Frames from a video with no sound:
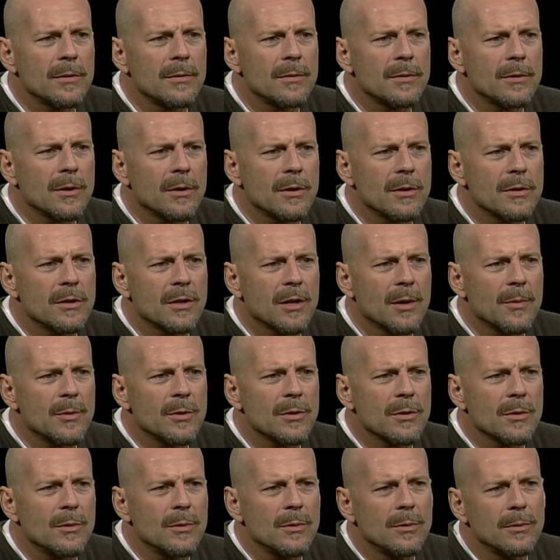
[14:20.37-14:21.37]
started skipping
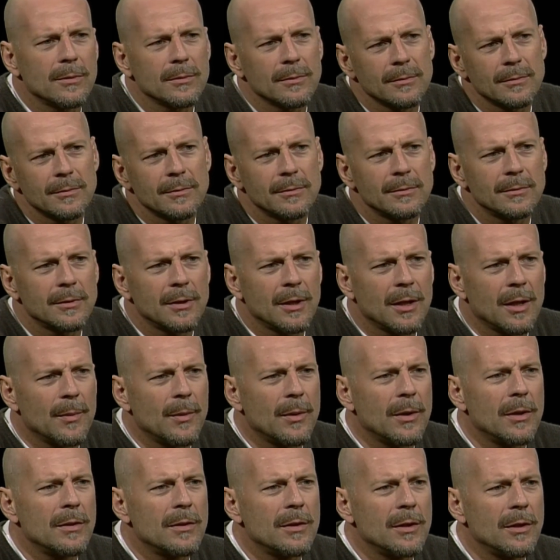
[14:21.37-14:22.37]
school.
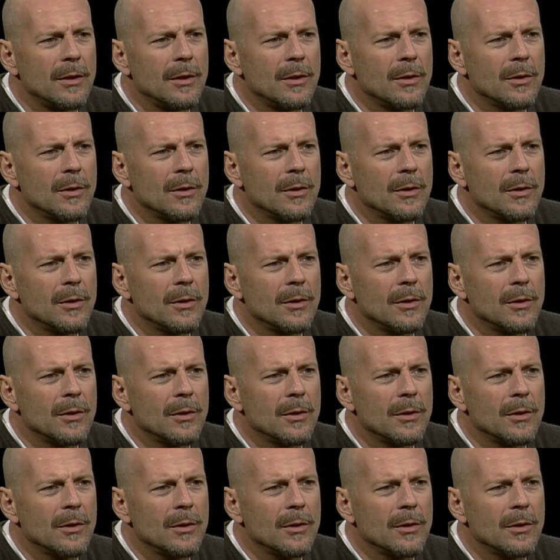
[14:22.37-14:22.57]
Coming into New